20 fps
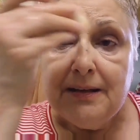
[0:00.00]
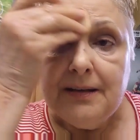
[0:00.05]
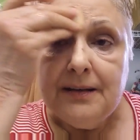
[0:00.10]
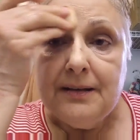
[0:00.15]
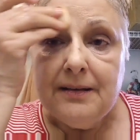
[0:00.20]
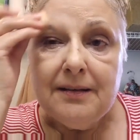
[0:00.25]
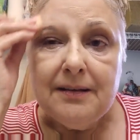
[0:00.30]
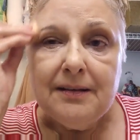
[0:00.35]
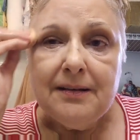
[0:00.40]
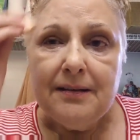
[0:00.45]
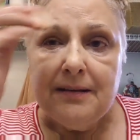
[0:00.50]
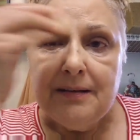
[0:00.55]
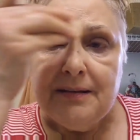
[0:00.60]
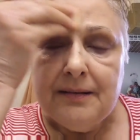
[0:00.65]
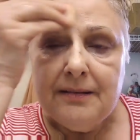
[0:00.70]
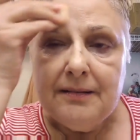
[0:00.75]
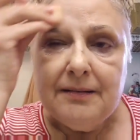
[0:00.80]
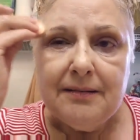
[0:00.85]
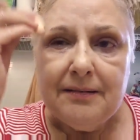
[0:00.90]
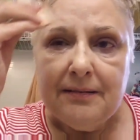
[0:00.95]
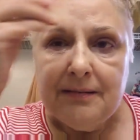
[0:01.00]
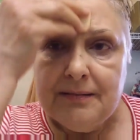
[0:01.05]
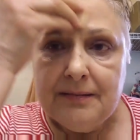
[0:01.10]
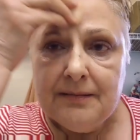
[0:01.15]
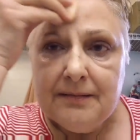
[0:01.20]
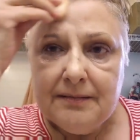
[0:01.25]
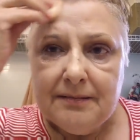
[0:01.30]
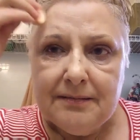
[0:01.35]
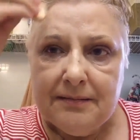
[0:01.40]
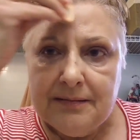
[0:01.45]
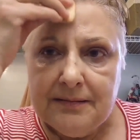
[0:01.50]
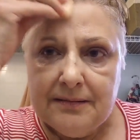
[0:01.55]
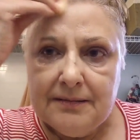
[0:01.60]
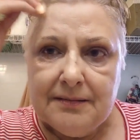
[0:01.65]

[no speech]